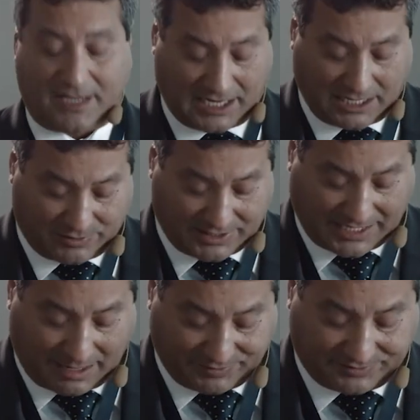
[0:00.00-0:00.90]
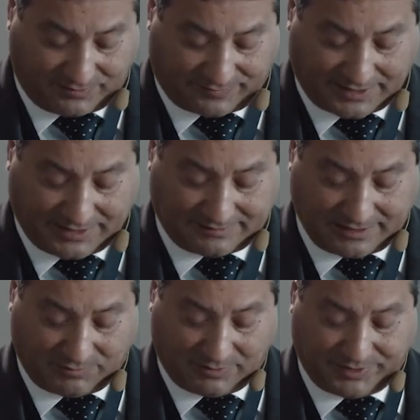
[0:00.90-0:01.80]
our capital,
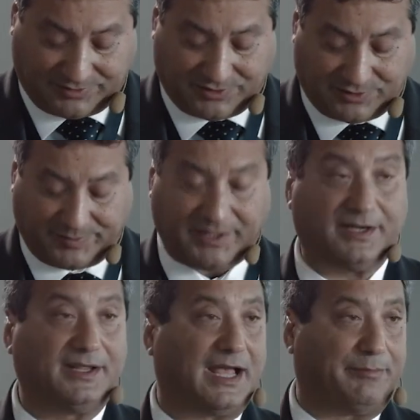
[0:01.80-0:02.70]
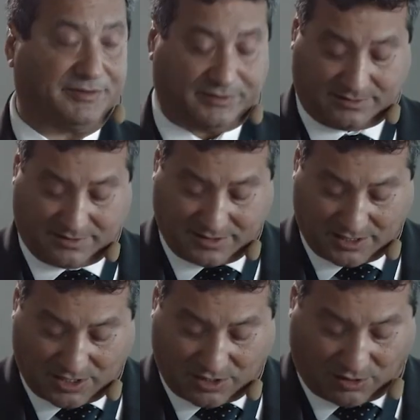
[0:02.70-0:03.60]
Valletta, will be the European capital
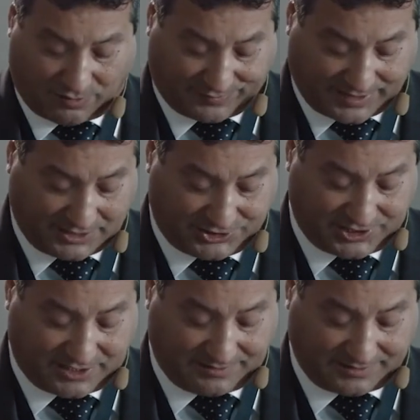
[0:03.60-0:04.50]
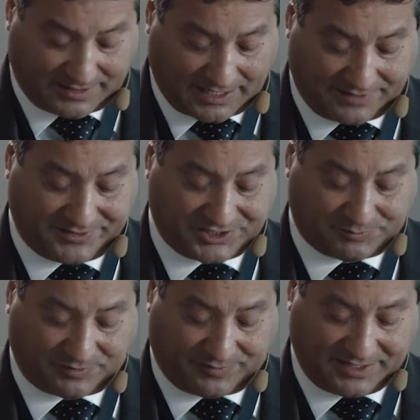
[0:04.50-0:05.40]
of culture, and this is
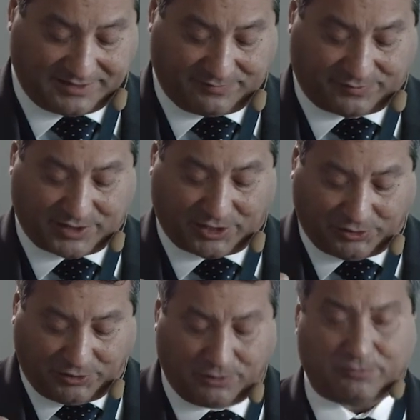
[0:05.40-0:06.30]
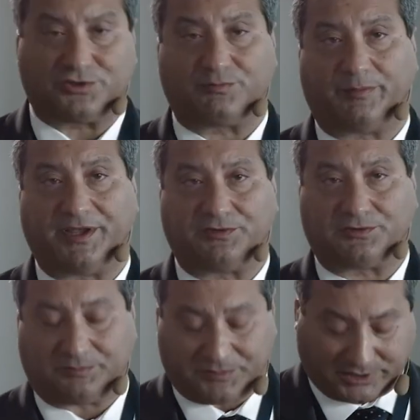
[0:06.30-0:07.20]
providing for a huge
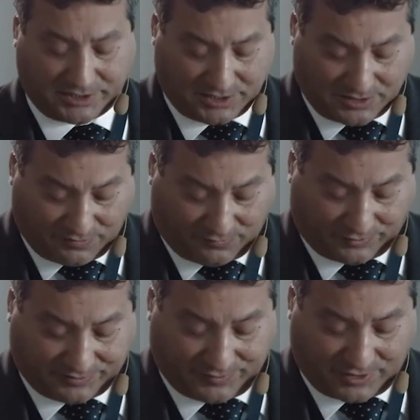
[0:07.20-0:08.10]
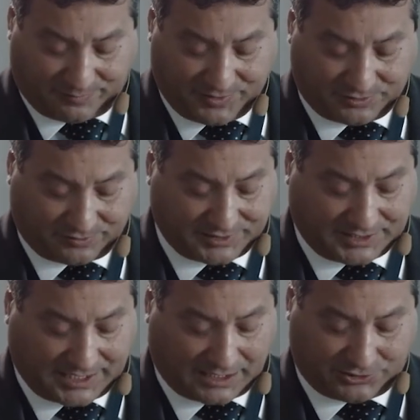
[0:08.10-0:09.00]
momentum for development of the
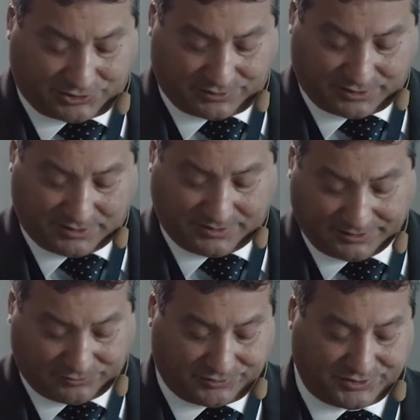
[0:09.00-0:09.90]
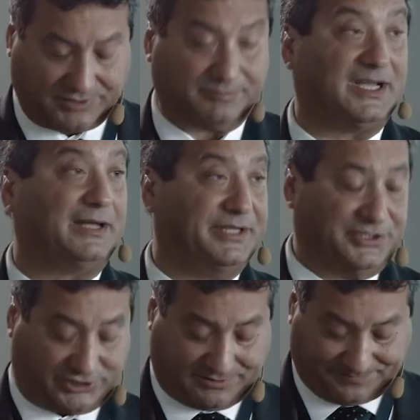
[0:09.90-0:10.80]
cultural tourism
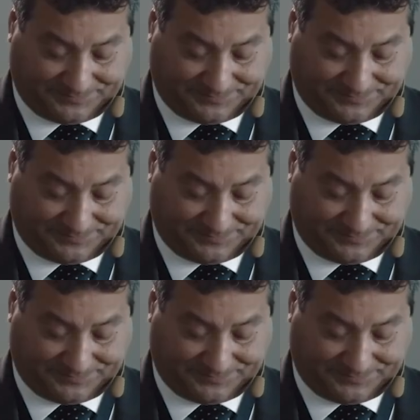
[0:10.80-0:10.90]
dimension.